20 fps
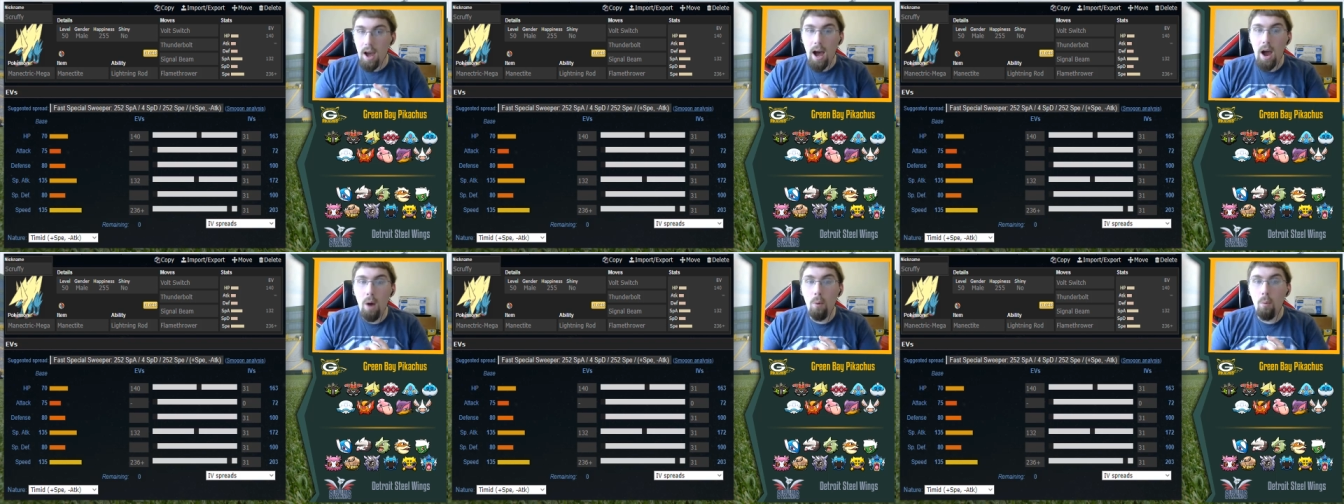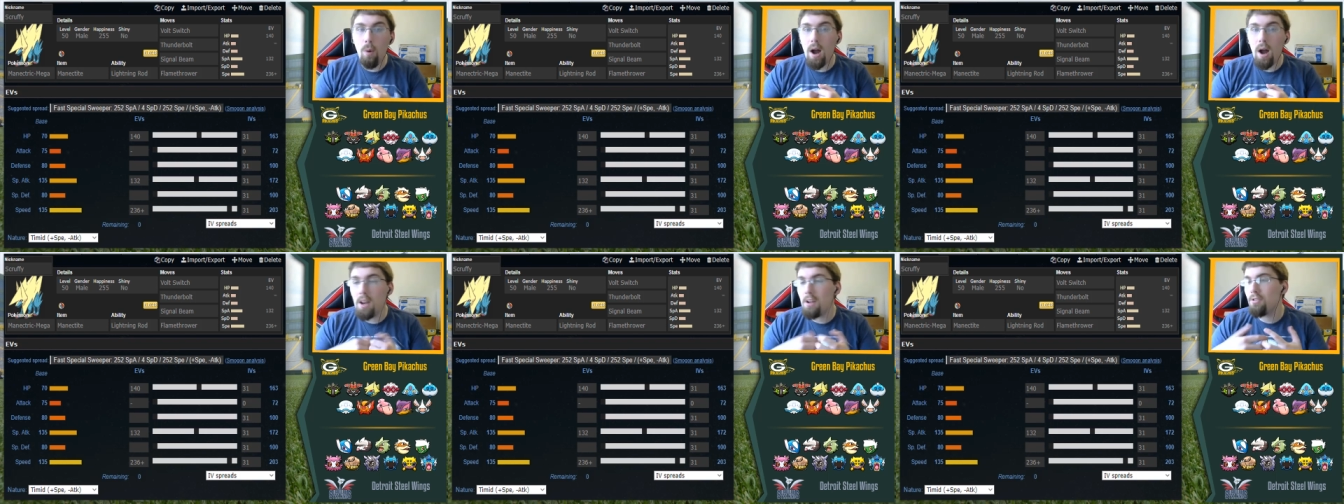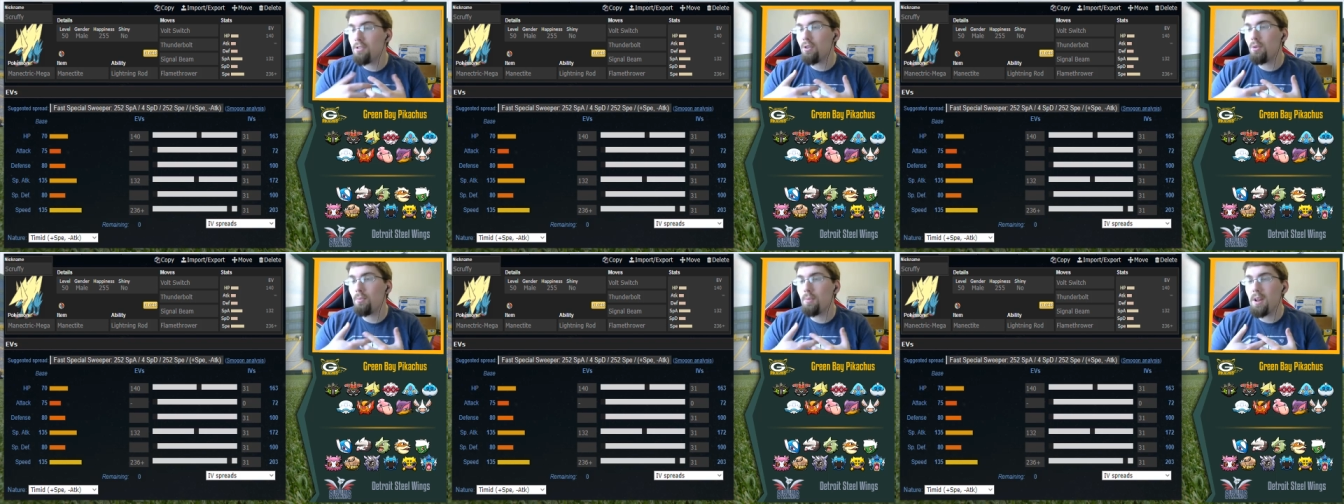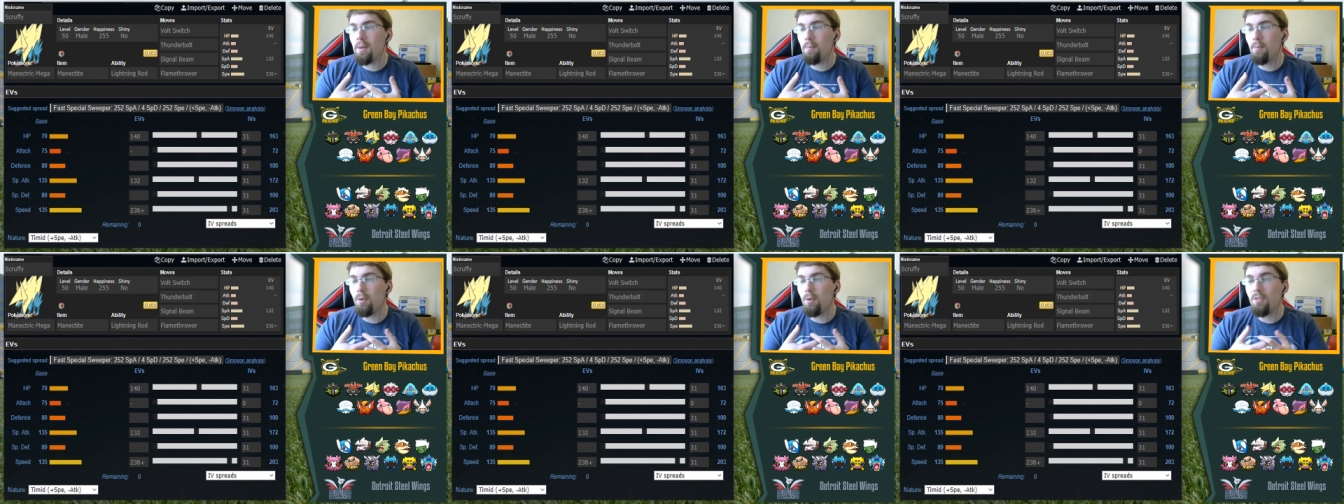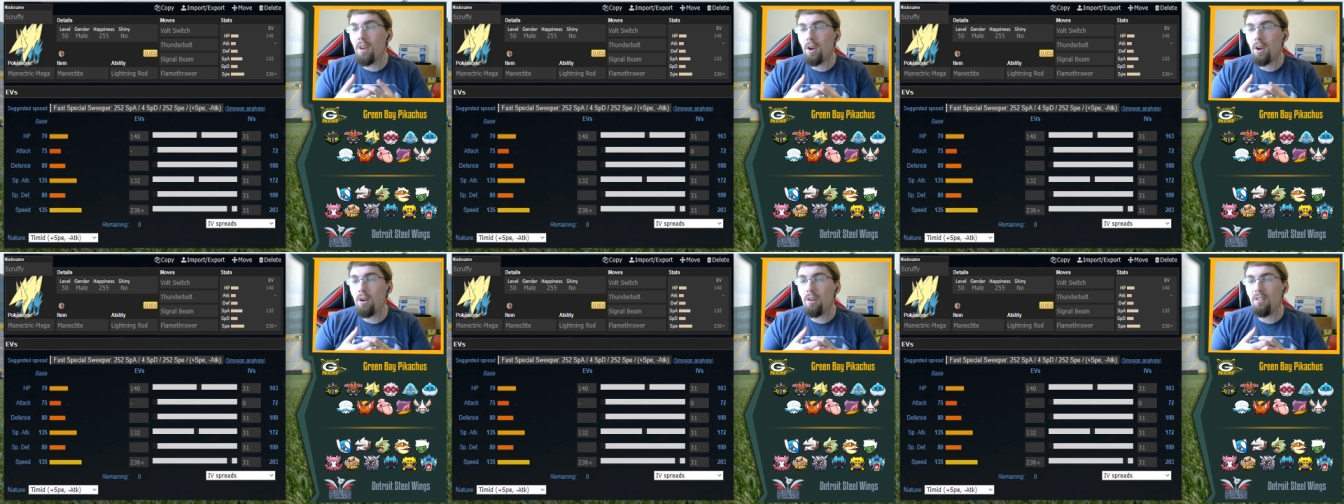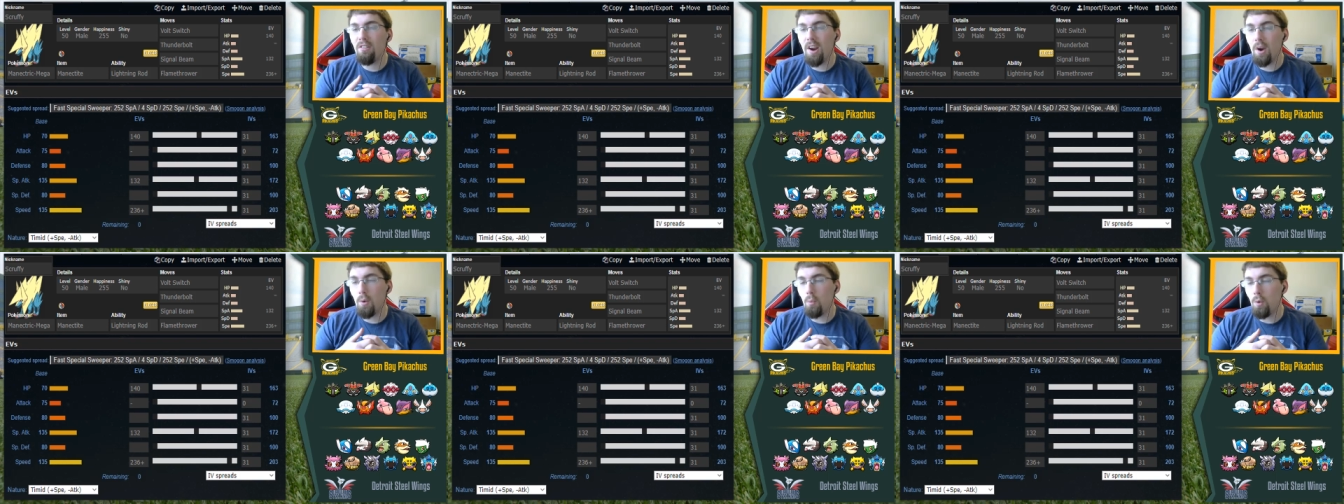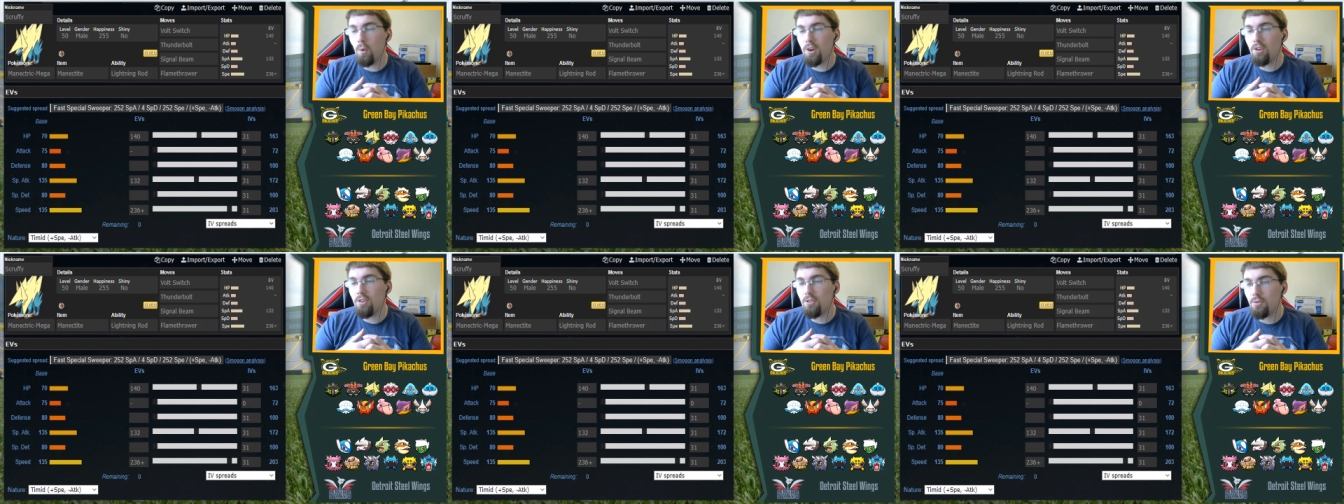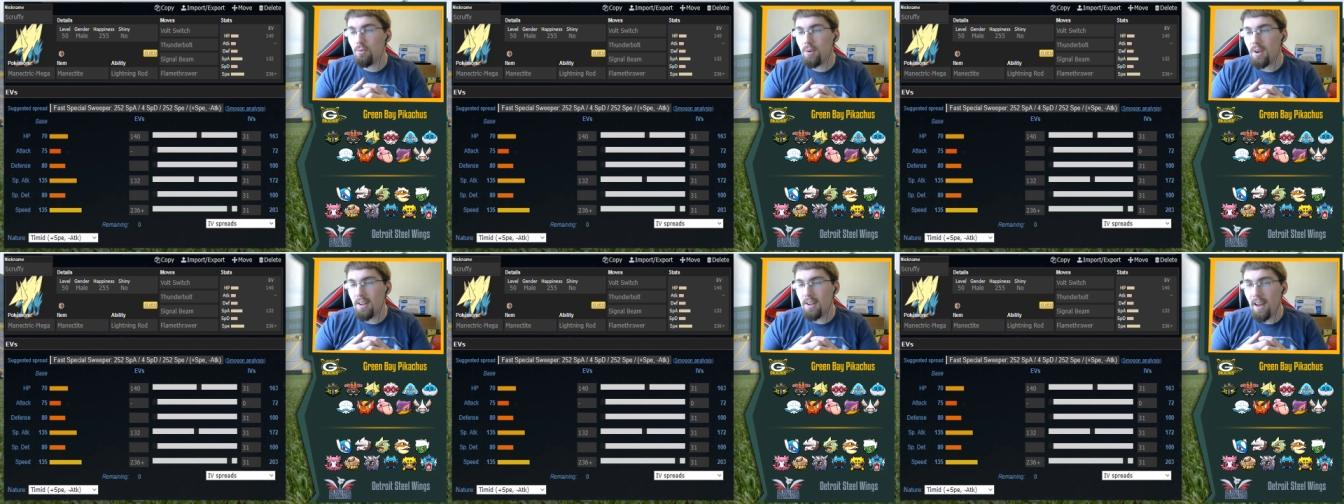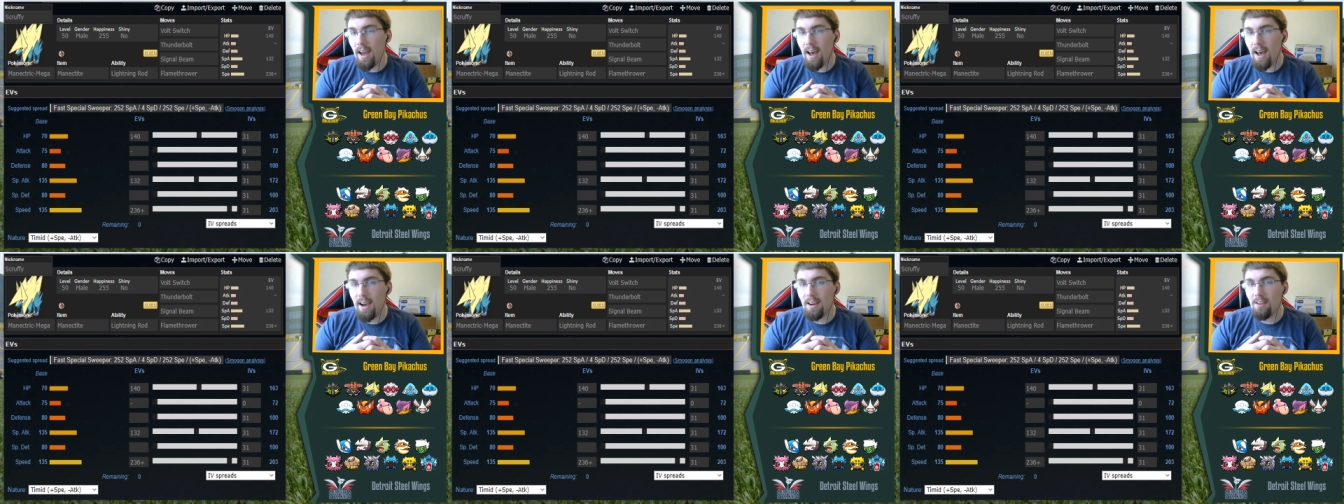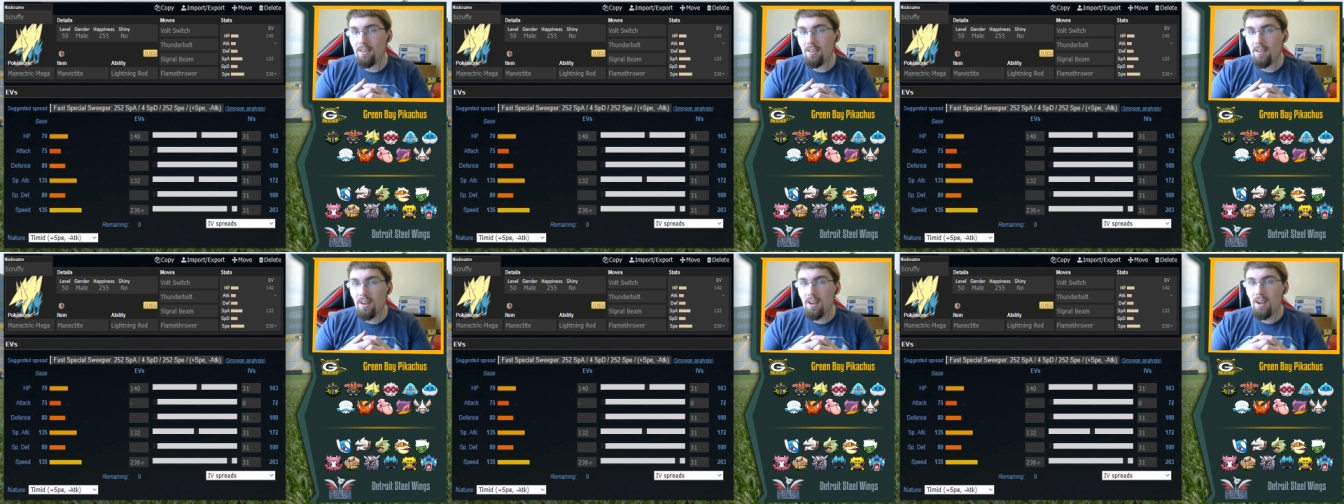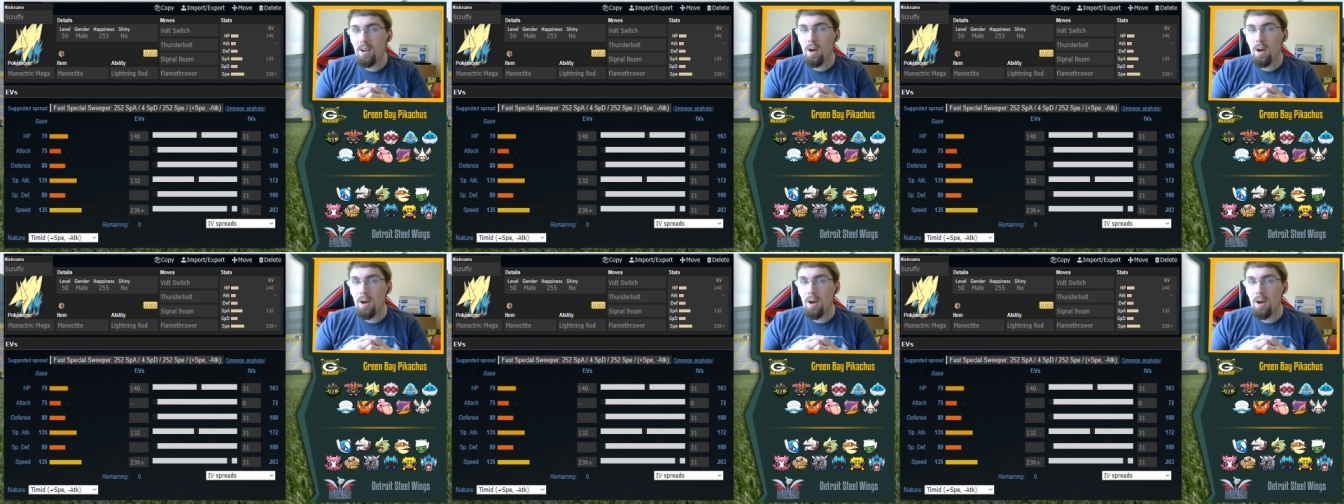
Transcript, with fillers: I wanted so many moves. I could have ran Wish three attacks,